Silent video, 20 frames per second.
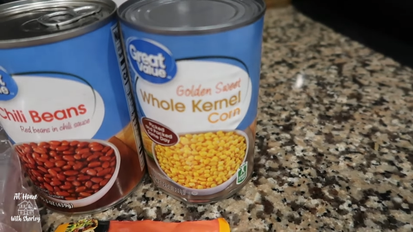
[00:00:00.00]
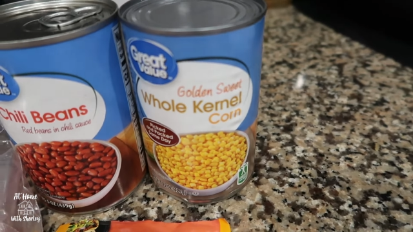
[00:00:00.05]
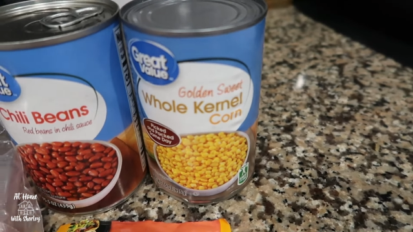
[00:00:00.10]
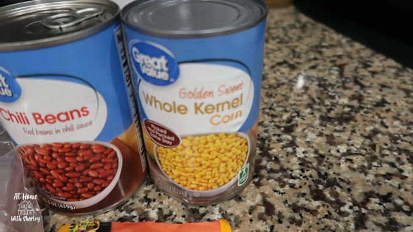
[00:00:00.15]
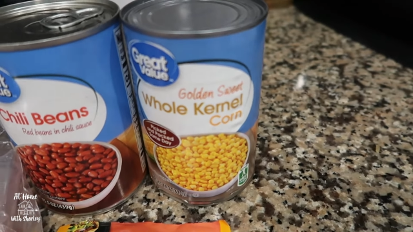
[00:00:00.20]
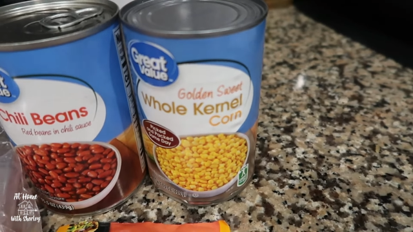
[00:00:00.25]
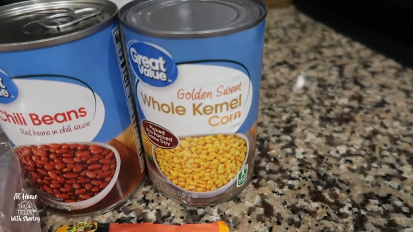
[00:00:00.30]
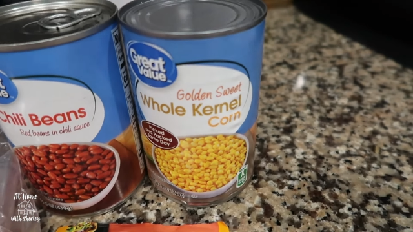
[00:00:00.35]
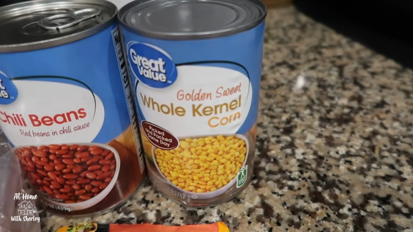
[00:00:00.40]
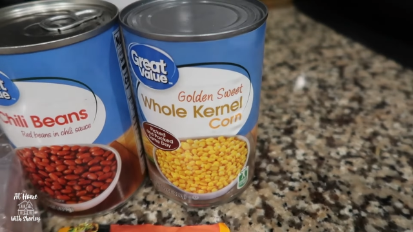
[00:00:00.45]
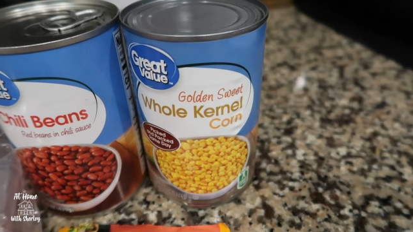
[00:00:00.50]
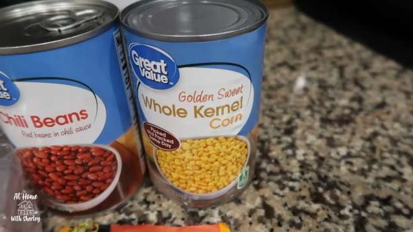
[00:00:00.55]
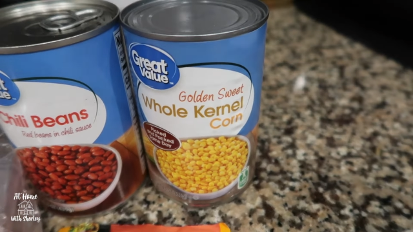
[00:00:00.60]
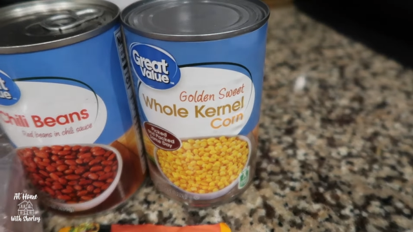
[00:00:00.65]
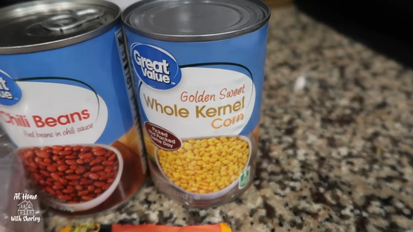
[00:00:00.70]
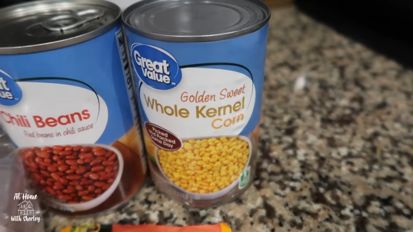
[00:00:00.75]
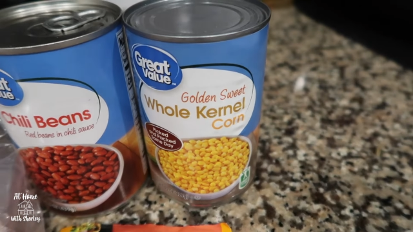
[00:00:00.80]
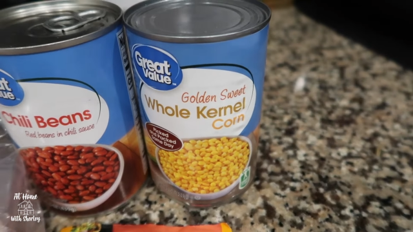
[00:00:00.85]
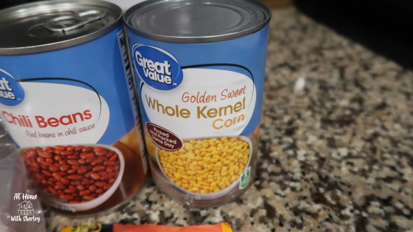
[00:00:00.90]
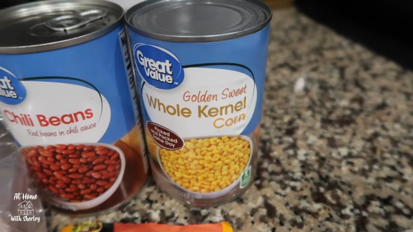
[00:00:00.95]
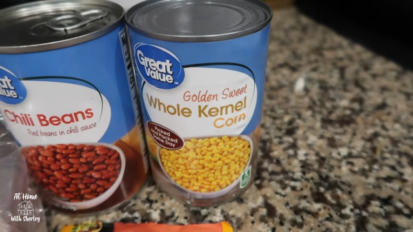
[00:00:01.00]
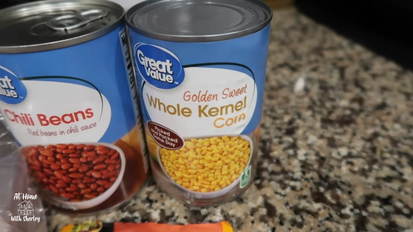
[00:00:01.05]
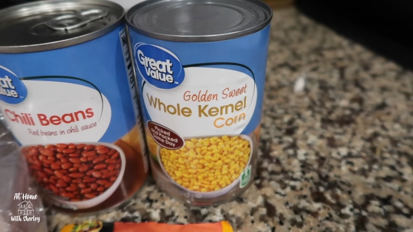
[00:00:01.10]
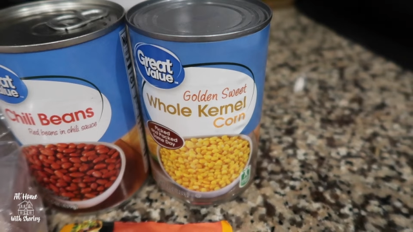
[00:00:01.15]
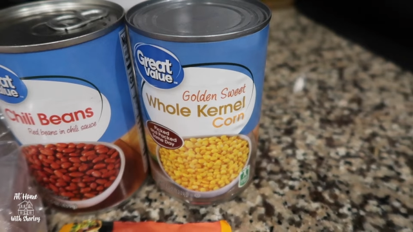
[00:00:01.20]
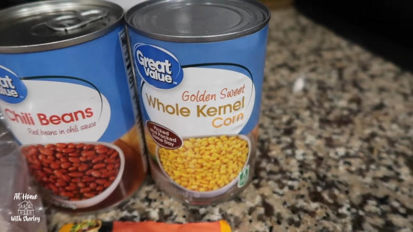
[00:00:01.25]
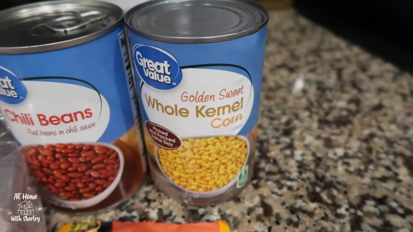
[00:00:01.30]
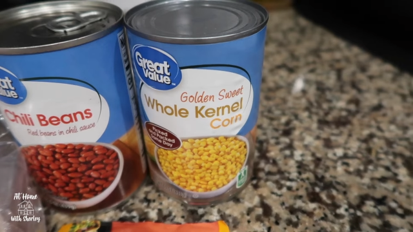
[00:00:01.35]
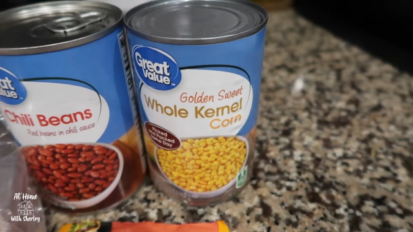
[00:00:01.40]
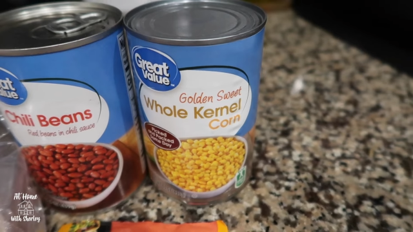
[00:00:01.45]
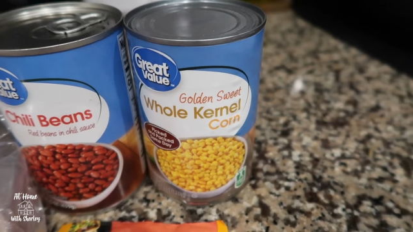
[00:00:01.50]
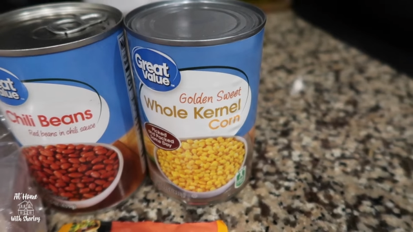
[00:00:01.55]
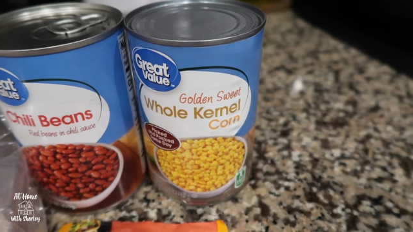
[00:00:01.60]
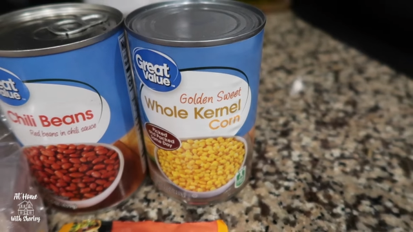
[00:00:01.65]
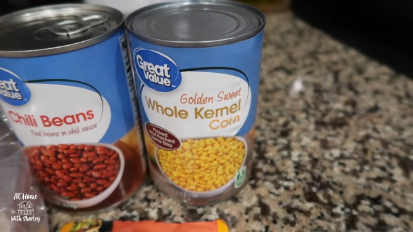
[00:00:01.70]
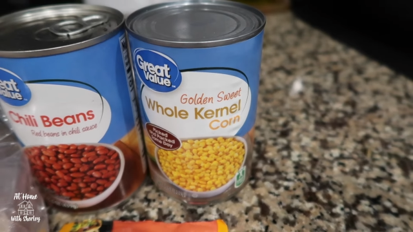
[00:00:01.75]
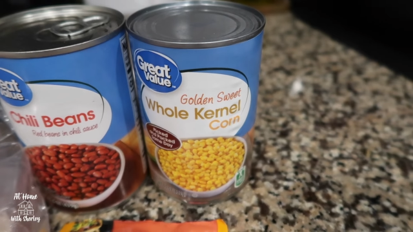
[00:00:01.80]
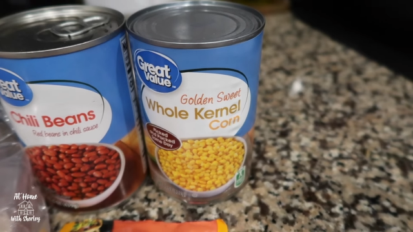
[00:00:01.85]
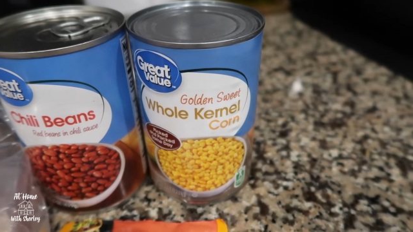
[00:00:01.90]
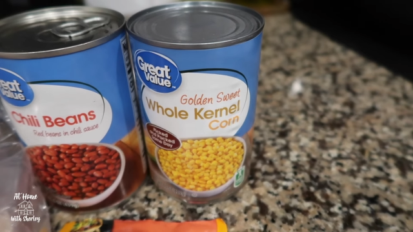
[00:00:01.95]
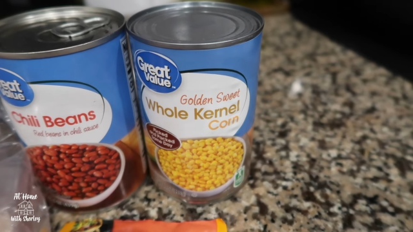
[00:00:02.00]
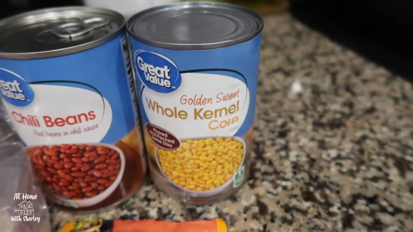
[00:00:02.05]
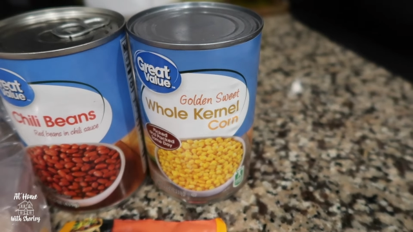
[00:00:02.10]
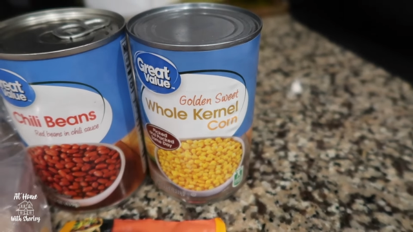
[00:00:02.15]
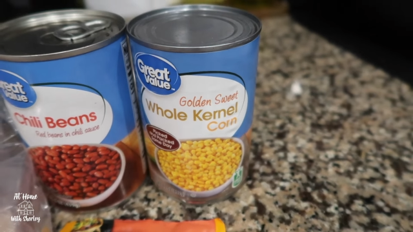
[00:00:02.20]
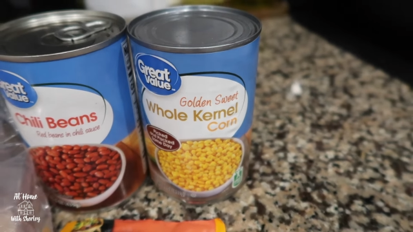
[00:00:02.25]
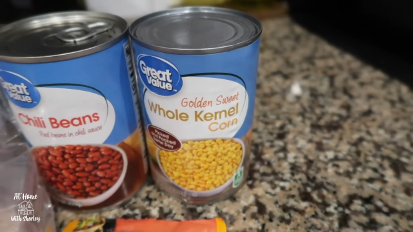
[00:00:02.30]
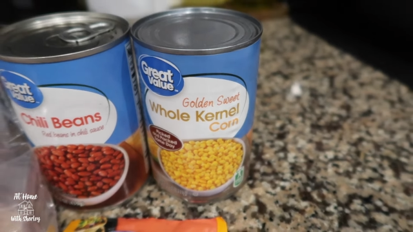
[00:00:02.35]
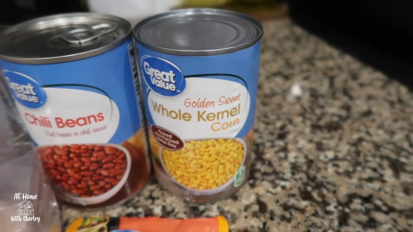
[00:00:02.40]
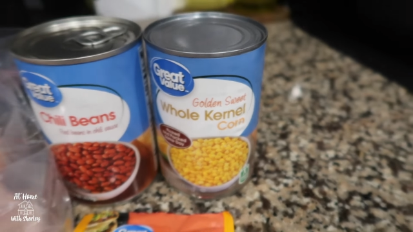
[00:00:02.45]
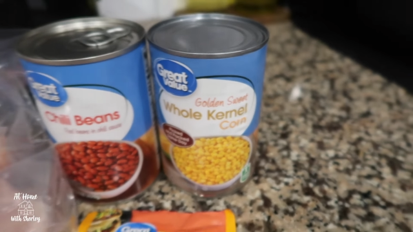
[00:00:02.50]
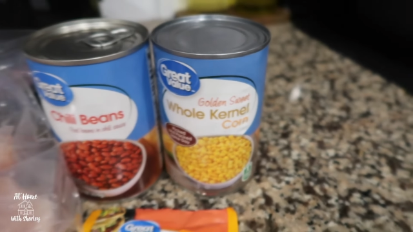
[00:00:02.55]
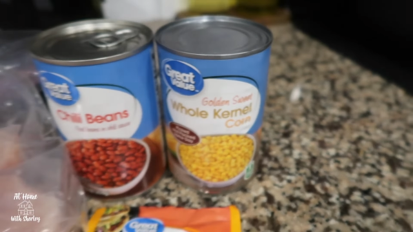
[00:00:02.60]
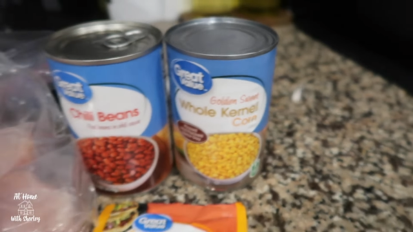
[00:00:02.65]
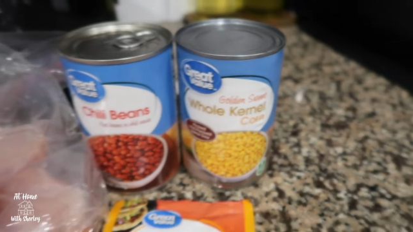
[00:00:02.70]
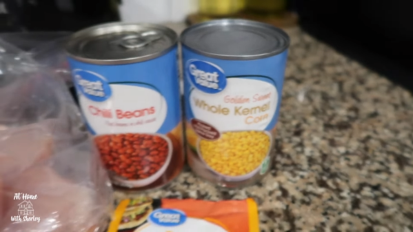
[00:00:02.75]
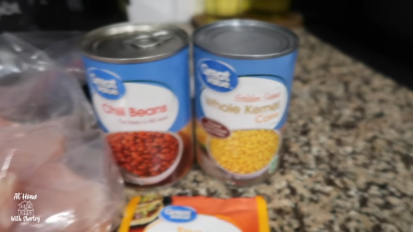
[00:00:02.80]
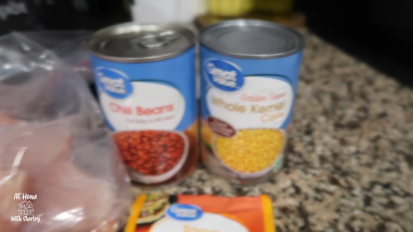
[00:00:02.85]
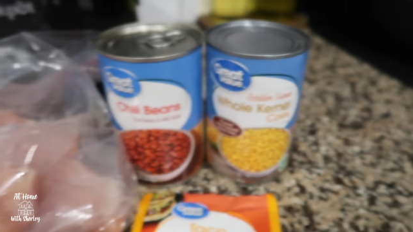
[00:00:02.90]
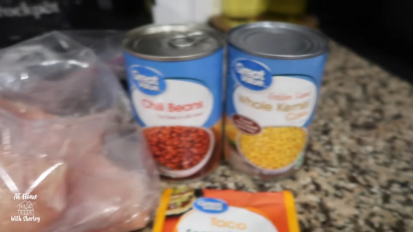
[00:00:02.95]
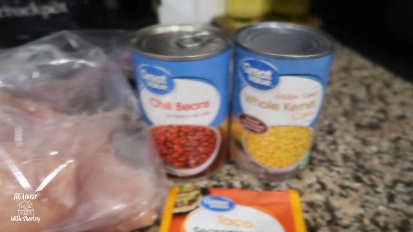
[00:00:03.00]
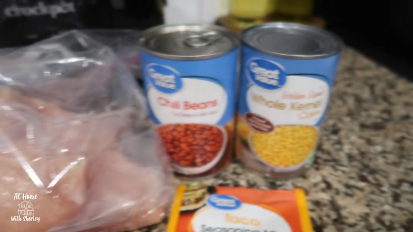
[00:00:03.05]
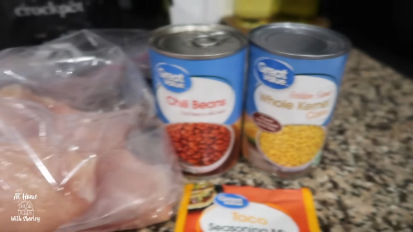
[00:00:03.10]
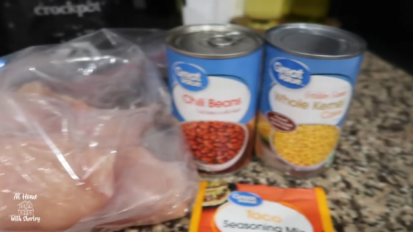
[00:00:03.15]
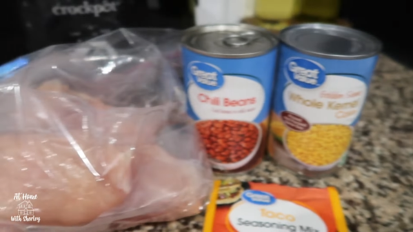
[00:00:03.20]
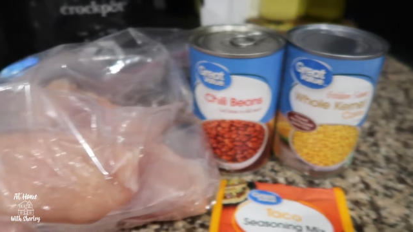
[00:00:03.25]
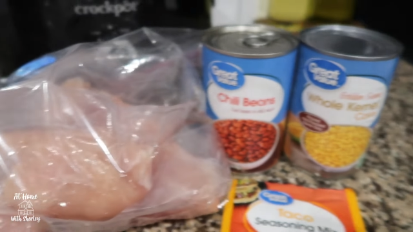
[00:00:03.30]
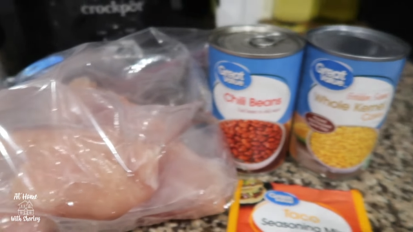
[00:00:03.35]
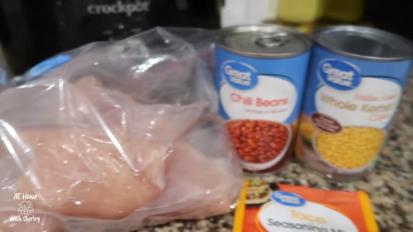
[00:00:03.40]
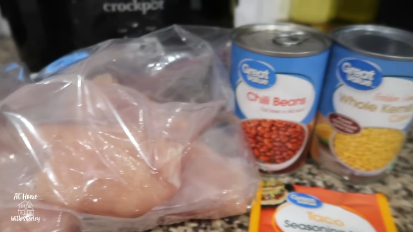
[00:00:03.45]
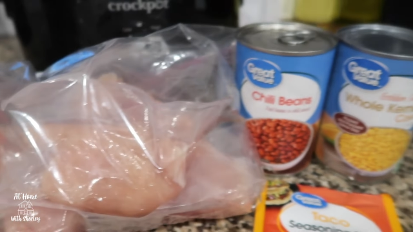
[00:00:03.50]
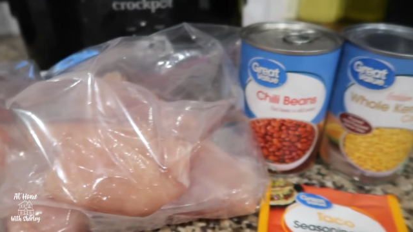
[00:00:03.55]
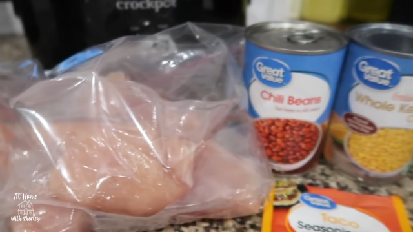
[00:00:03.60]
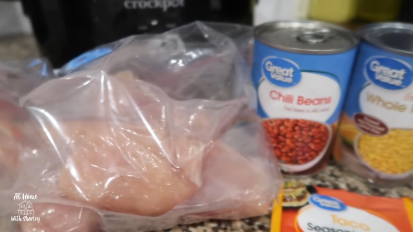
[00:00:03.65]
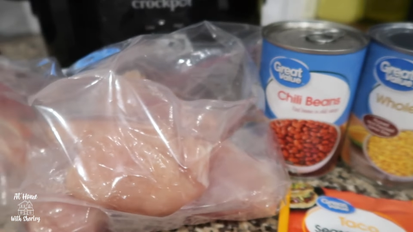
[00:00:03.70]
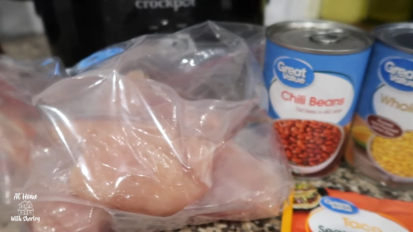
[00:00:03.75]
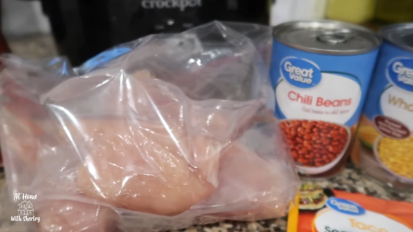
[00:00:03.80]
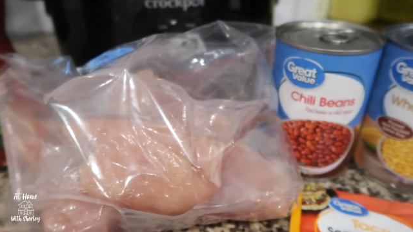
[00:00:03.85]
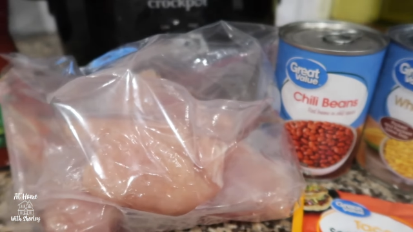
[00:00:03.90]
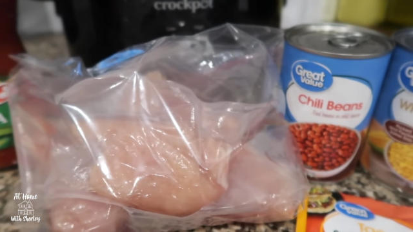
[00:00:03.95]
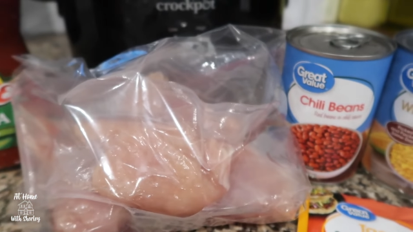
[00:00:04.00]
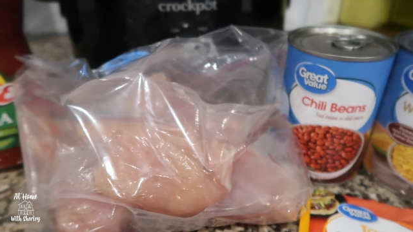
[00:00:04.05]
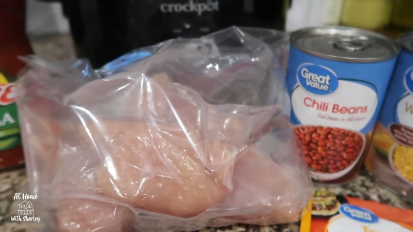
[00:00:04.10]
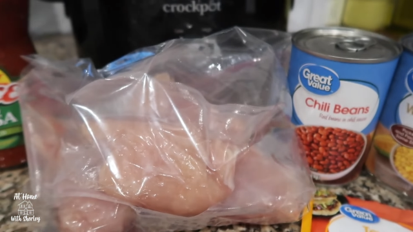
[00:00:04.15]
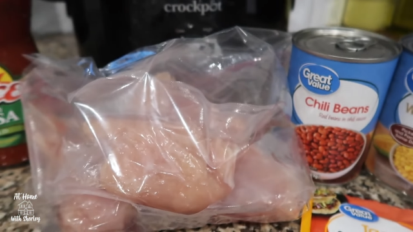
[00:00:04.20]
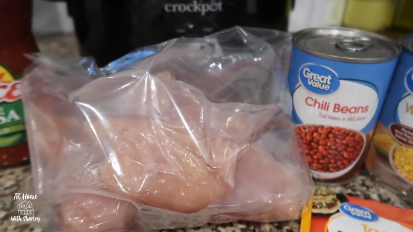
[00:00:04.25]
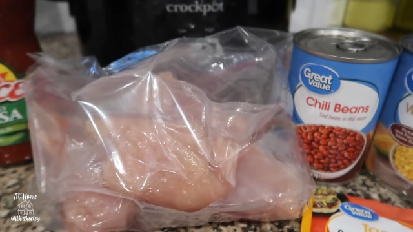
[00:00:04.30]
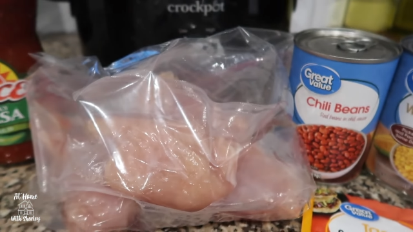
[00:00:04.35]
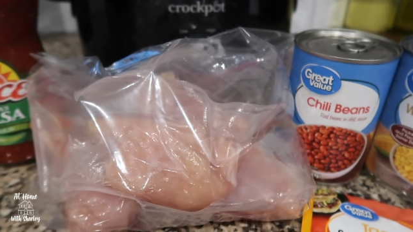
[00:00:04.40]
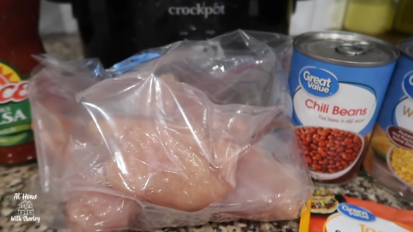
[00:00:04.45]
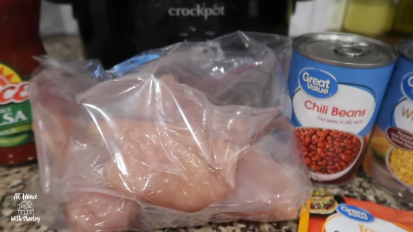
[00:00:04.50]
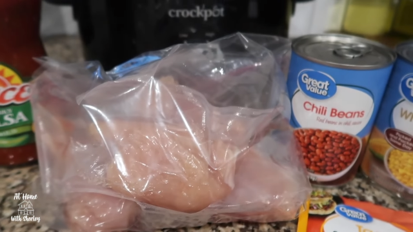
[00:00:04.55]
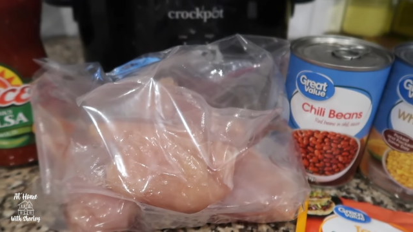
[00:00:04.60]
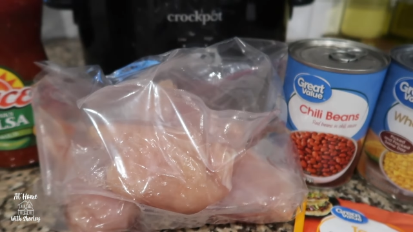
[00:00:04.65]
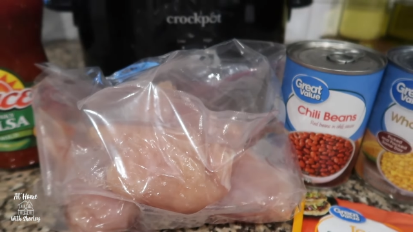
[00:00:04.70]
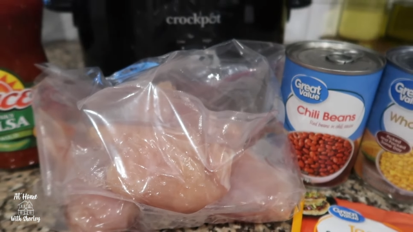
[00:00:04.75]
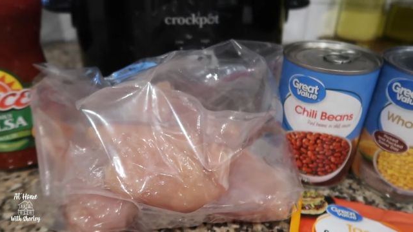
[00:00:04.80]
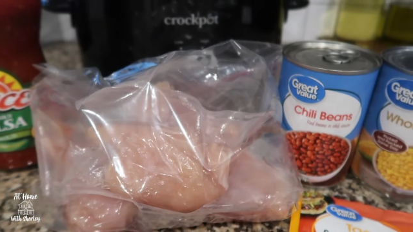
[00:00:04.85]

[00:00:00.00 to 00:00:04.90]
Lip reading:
No face is visible, so there are no lips to read.